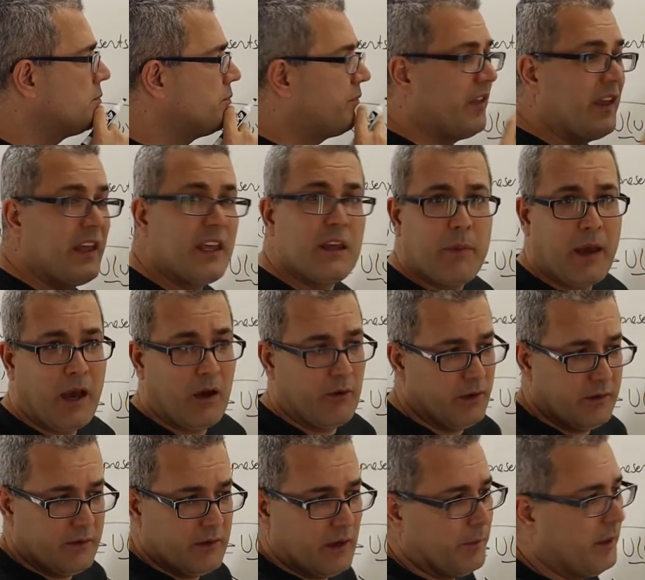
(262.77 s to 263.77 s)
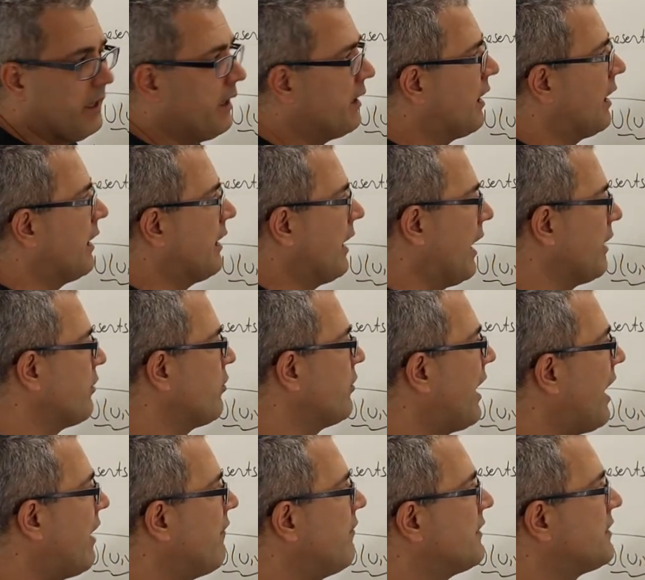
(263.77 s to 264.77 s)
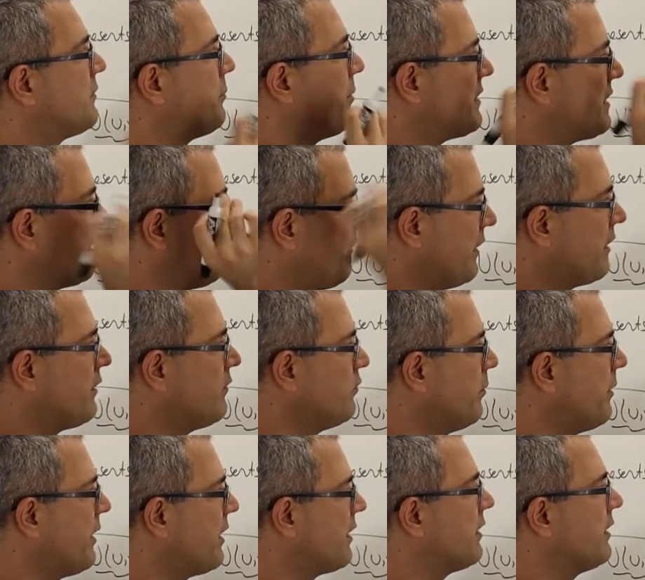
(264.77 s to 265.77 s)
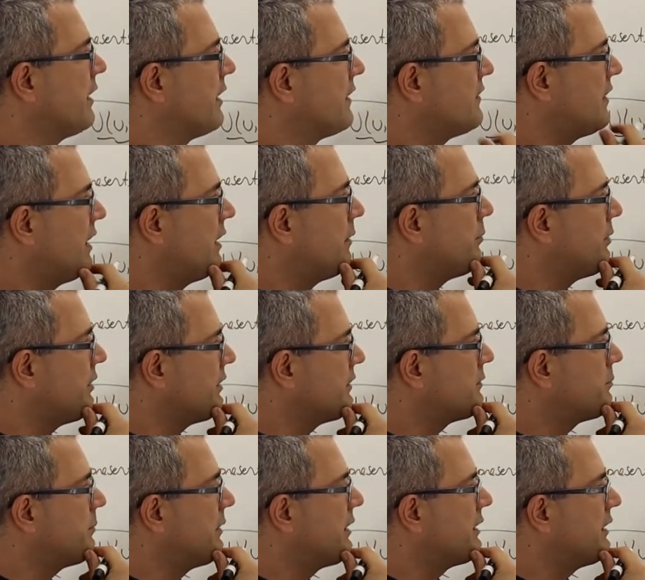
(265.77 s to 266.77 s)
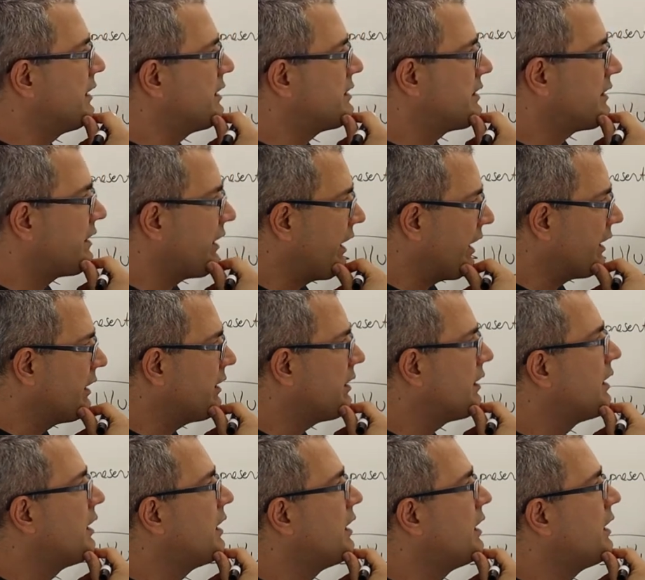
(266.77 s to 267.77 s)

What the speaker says: Think about it. I mean, I don't have a specific numerical examples, but let's think.